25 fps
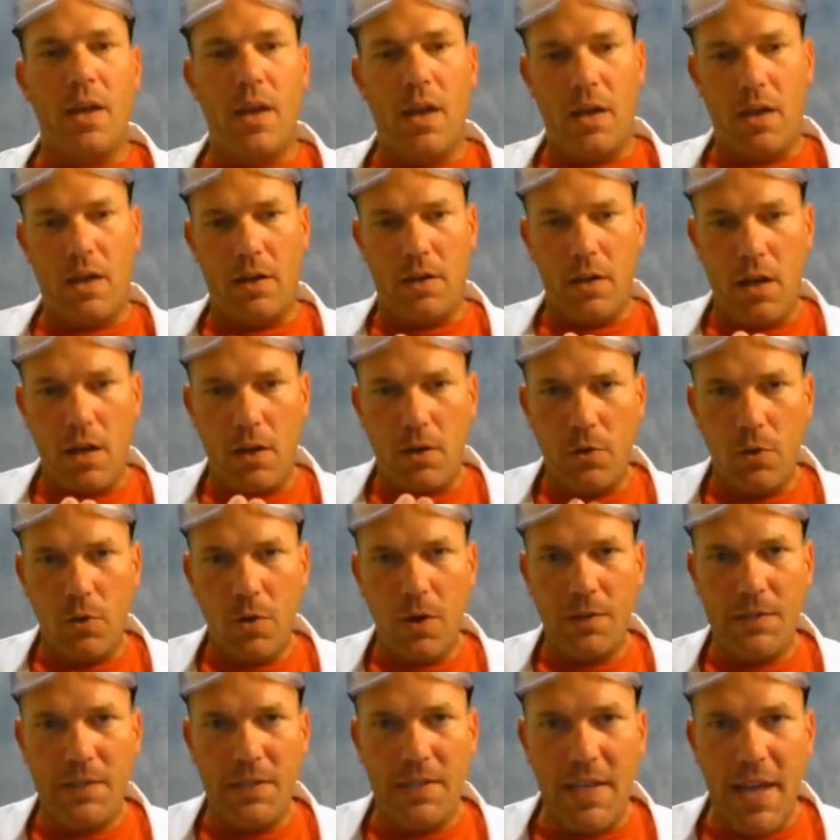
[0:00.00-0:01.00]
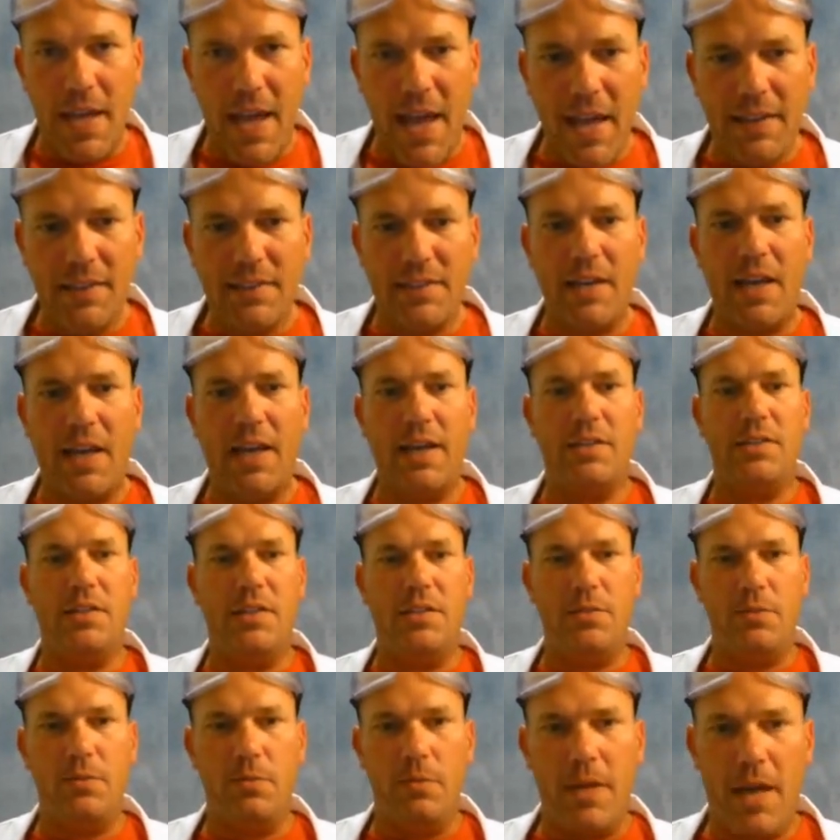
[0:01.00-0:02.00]
Uh, across the
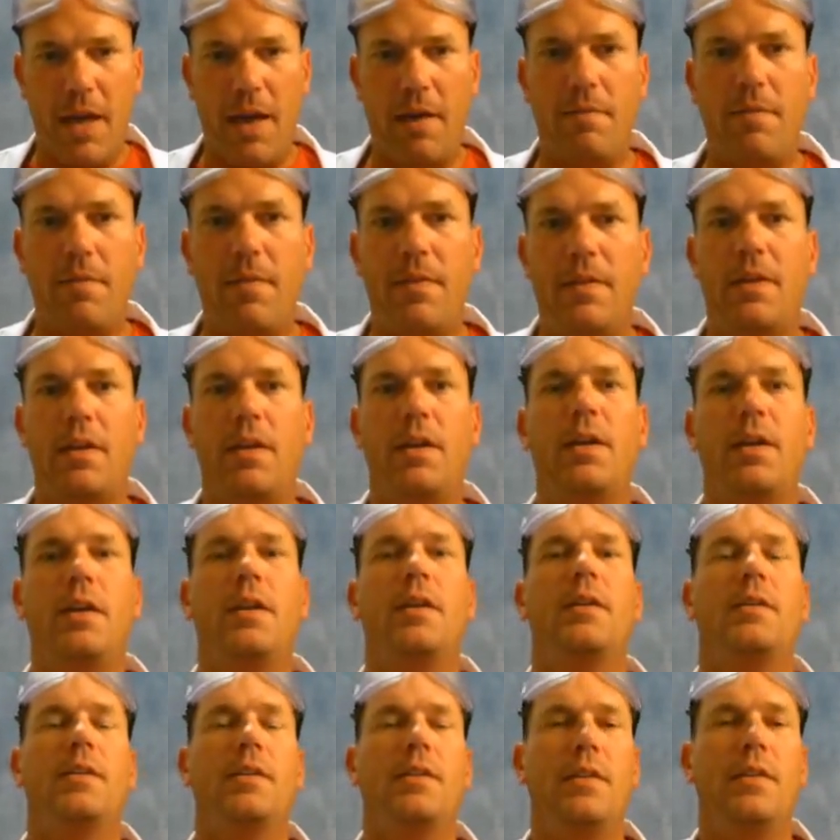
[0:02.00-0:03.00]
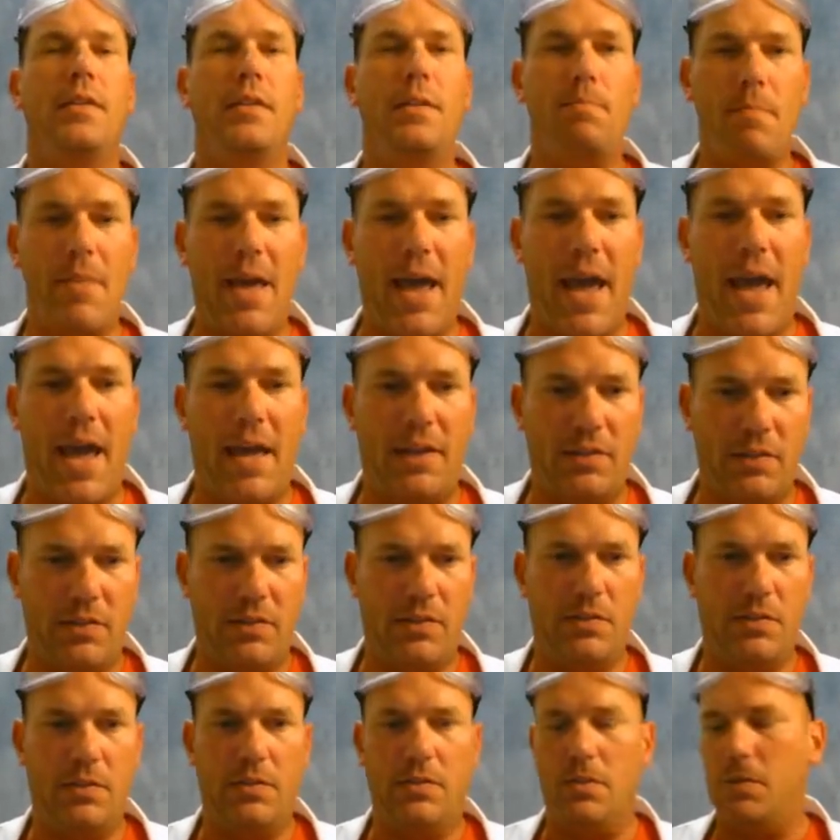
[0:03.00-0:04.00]
x-axis, we have the the
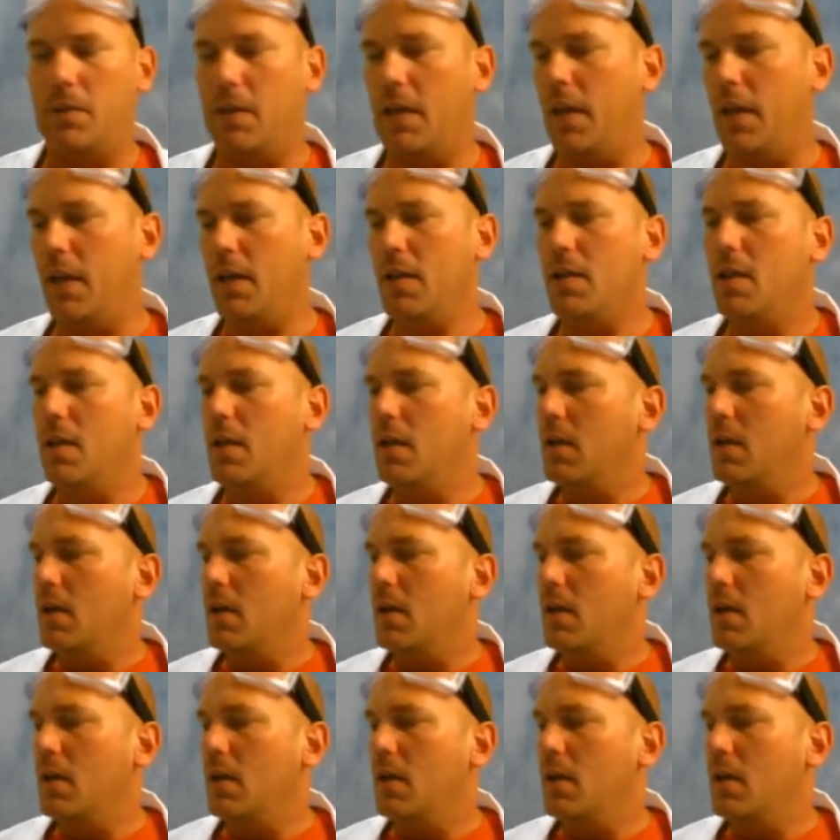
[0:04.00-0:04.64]
mass. Okay.